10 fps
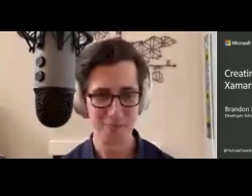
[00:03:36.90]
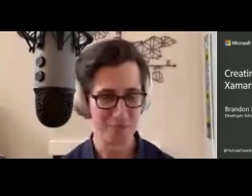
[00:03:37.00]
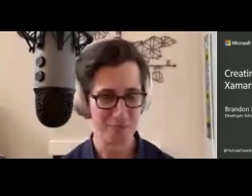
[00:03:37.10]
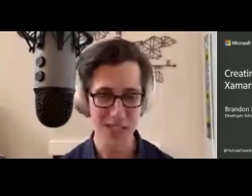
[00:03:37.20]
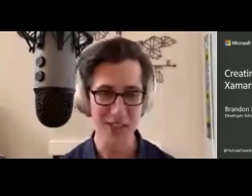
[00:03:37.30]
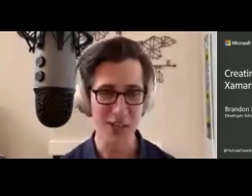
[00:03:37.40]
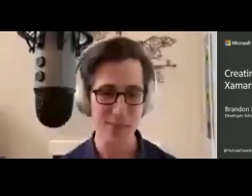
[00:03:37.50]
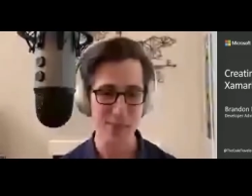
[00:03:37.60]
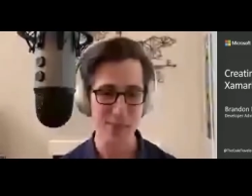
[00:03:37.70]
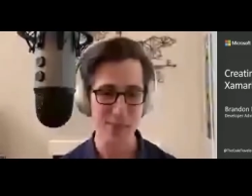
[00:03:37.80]
anything
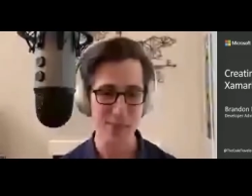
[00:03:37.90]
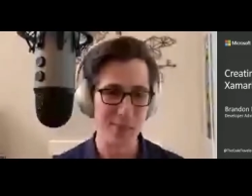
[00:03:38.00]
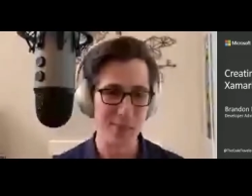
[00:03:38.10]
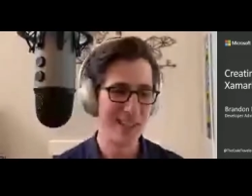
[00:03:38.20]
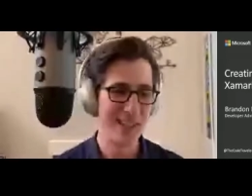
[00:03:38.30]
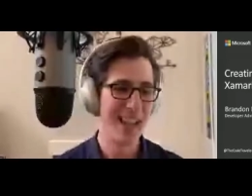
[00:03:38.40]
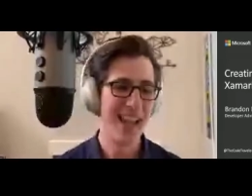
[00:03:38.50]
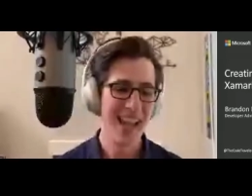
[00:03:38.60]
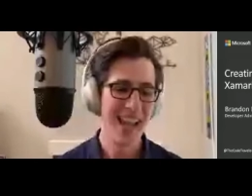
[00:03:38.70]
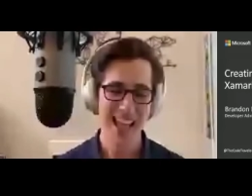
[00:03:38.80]
about Xamarin.
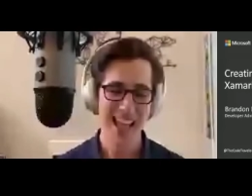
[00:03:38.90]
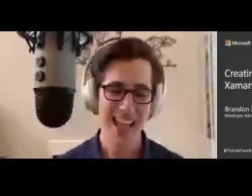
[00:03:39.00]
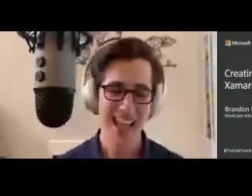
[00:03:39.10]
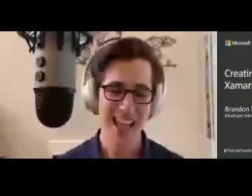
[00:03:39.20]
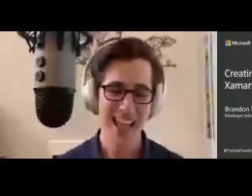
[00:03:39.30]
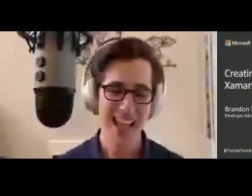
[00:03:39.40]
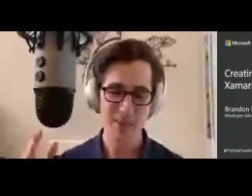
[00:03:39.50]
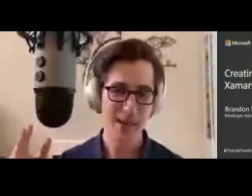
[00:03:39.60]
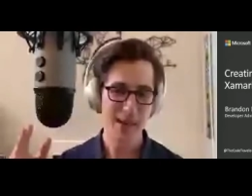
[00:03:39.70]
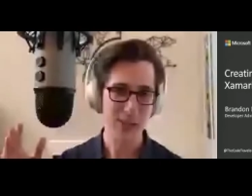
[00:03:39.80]
And on the
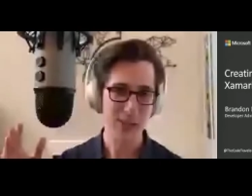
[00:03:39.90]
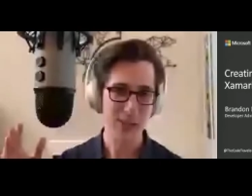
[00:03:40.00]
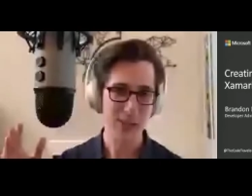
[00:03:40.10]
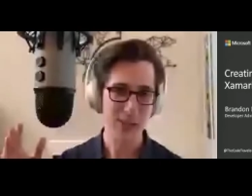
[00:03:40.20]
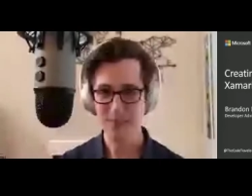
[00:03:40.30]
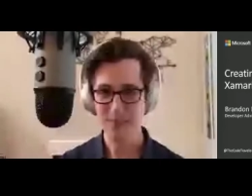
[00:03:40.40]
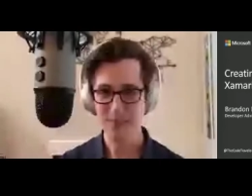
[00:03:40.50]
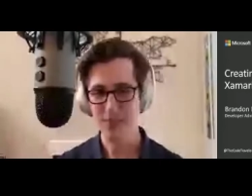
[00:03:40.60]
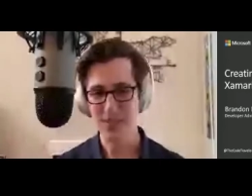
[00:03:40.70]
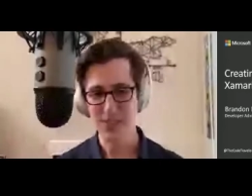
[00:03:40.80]
bottom right,
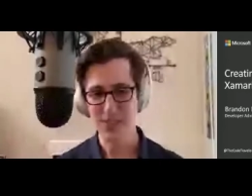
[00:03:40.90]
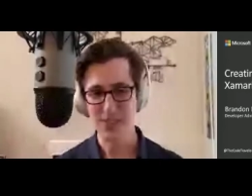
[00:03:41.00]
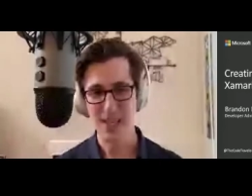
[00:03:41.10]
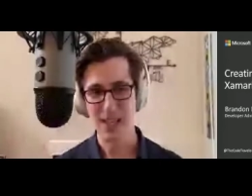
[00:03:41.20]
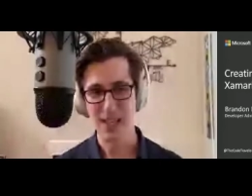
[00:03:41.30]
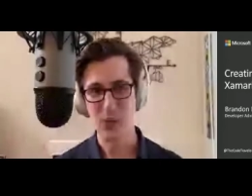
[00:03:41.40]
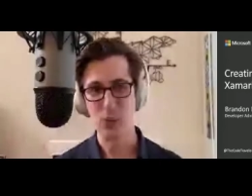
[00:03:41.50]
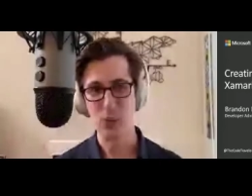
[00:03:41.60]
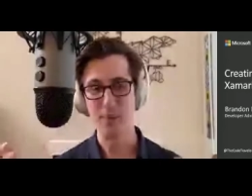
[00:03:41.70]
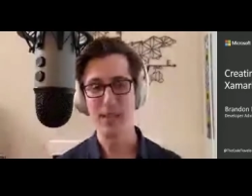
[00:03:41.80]
this is a
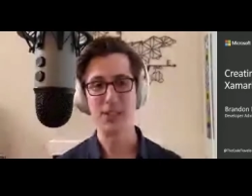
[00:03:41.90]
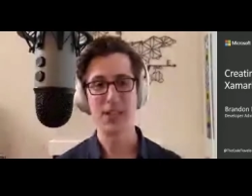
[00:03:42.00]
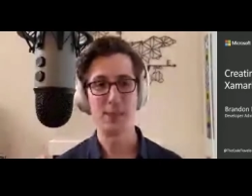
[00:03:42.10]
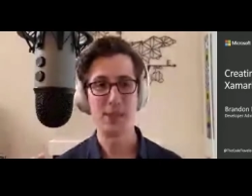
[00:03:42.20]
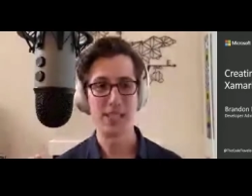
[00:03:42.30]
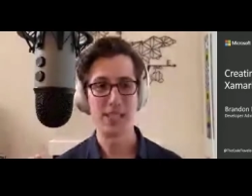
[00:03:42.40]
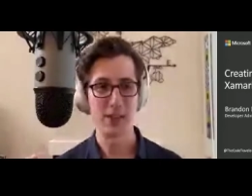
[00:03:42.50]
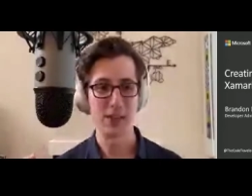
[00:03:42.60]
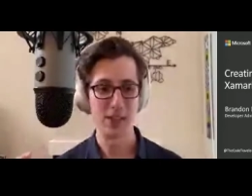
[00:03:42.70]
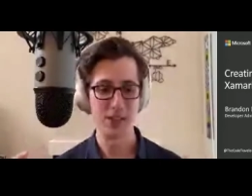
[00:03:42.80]
webpage that I put
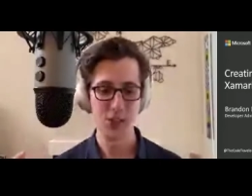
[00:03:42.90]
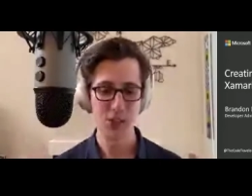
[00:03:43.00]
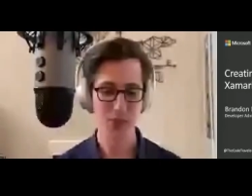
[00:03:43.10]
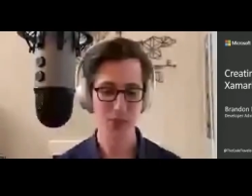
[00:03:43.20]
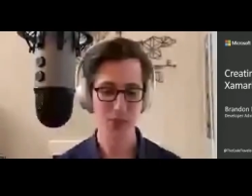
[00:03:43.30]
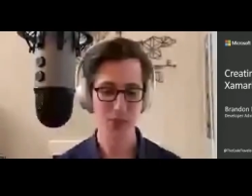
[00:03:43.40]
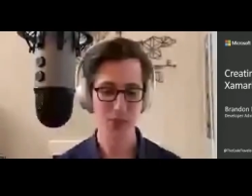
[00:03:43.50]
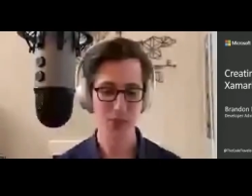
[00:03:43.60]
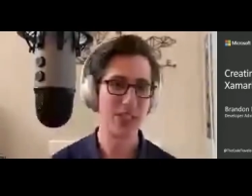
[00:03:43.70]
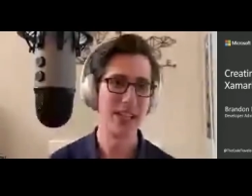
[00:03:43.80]
together just for this
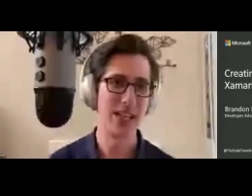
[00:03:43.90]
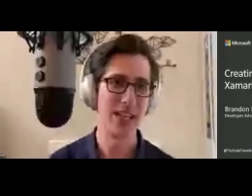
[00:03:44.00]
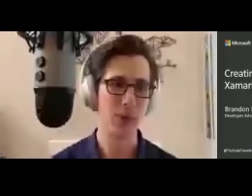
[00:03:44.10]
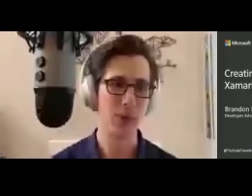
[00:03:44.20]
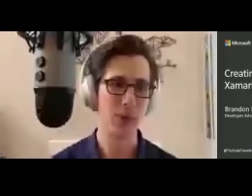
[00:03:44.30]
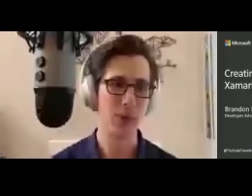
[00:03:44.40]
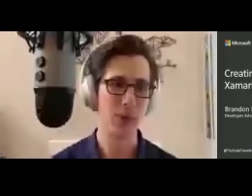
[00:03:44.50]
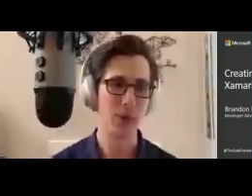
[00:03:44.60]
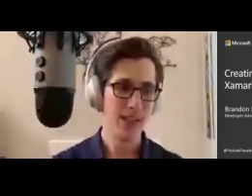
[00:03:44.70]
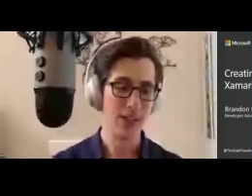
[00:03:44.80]
session today, where
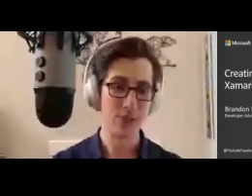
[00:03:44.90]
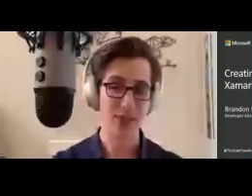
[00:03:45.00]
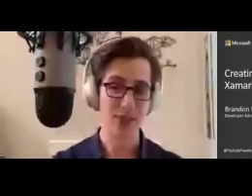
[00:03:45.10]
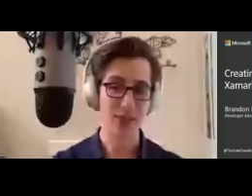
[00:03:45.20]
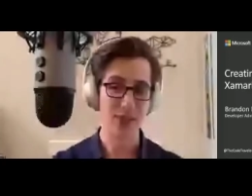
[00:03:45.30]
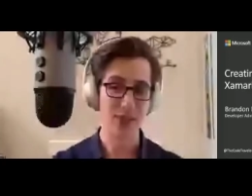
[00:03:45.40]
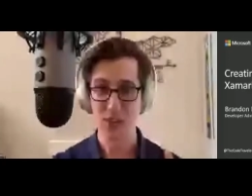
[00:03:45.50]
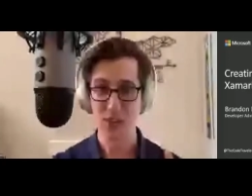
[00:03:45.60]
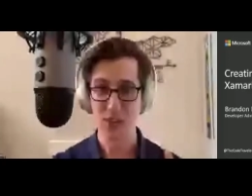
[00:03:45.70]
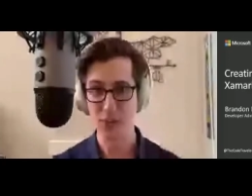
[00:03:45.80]
you can find
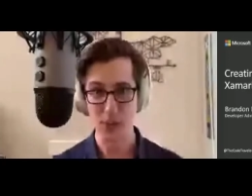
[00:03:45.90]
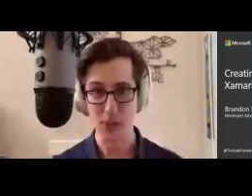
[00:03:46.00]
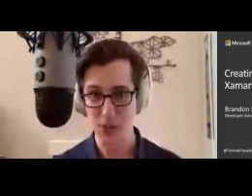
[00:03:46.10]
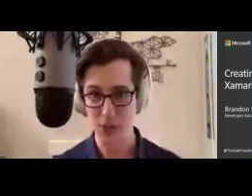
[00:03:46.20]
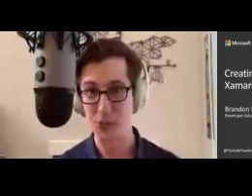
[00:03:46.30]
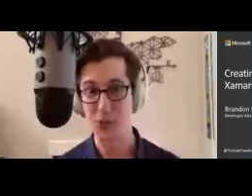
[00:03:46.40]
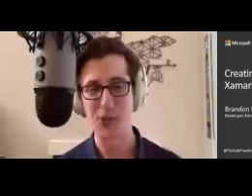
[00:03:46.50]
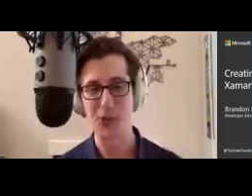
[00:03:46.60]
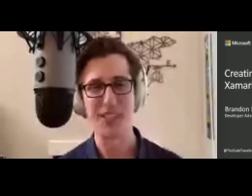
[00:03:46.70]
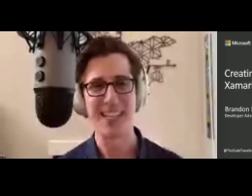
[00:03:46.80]
all of the resources we're
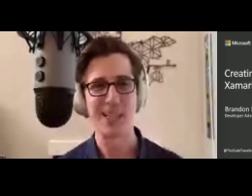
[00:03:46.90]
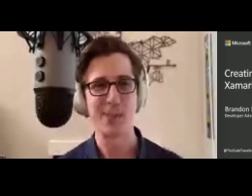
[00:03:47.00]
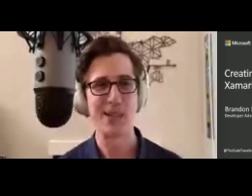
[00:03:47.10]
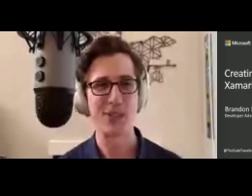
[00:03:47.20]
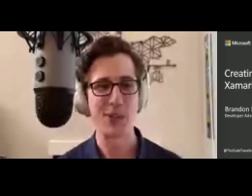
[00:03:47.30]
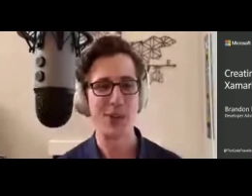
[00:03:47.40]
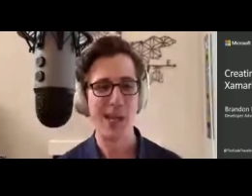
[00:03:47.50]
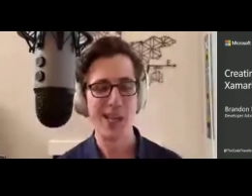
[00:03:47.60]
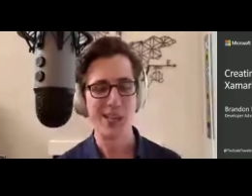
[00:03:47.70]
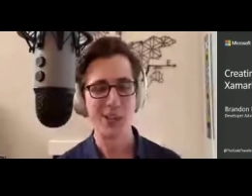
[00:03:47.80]
going to talk about. So
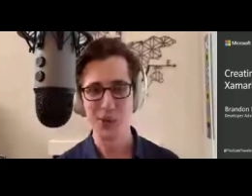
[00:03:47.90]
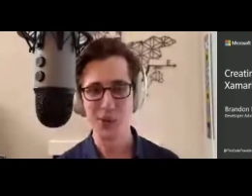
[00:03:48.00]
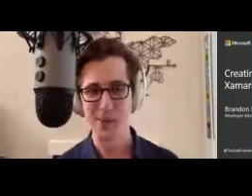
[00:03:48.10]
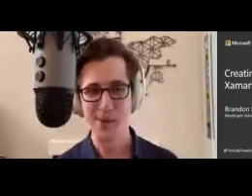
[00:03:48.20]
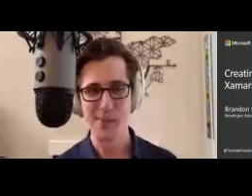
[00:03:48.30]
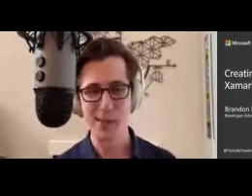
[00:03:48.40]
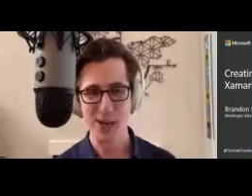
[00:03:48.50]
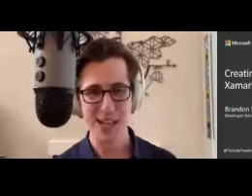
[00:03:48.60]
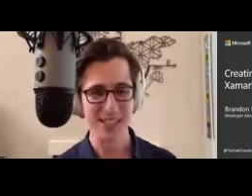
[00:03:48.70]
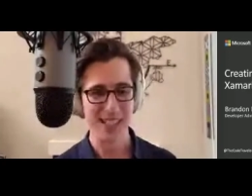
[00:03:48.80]
don't worry about
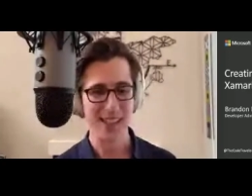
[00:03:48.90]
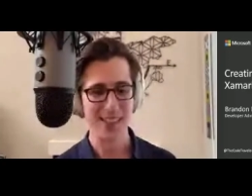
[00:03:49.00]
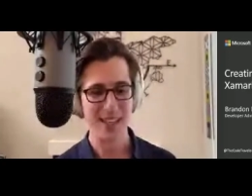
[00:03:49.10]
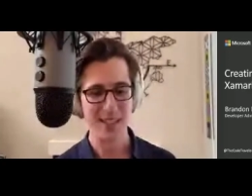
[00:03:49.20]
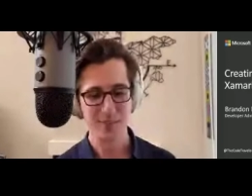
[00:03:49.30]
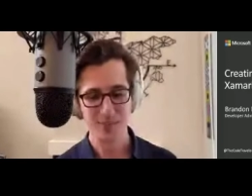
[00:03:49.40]
memorizing anything,